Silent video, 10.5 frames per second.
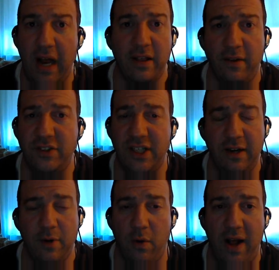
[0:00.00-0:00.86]
I'd love
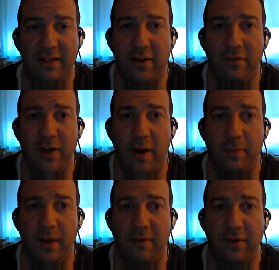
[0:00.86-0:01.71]
seeing him go out there
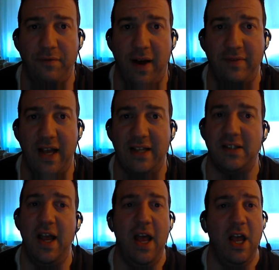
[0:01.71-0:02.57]
every 5
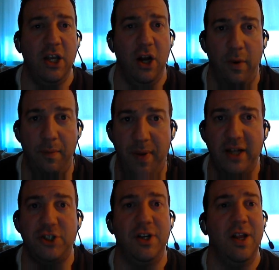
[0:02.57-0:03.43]
days. and
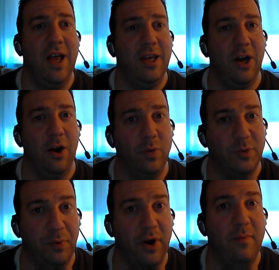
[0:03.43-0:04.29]
pitch. And, it
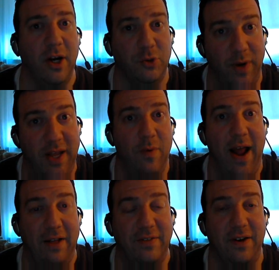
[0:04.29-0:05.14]
was pretty much when he
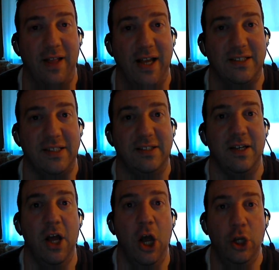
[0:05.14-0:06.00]
went out there last
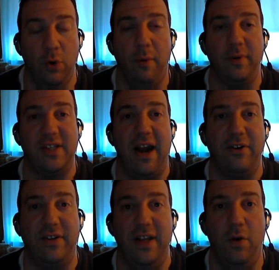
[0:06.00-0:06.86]
season, you were almost
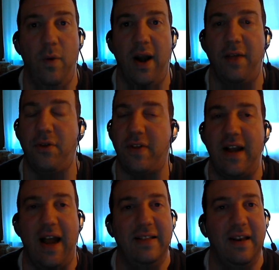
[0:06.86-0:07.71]
guaranteed a win. I thought
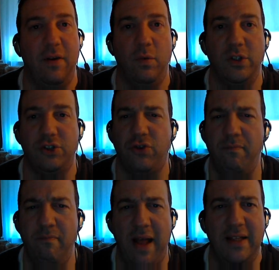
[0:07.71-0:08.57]
the guy was
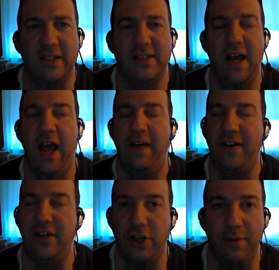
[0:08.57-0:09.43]
tremendous.
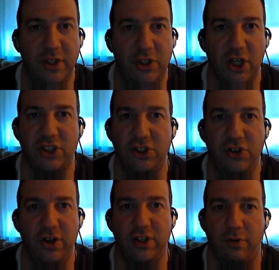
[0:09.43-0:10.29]
I think he's going to be just
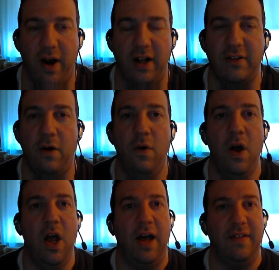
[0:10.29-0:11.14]
as good in
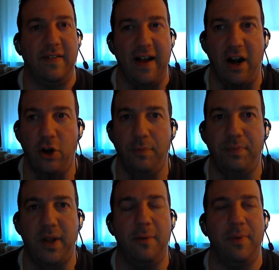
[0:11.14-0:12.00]
Toronto. I think they got a
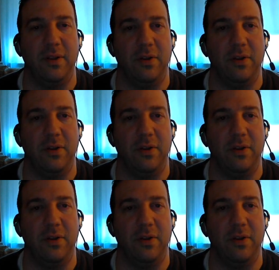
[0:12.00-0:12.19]
good player.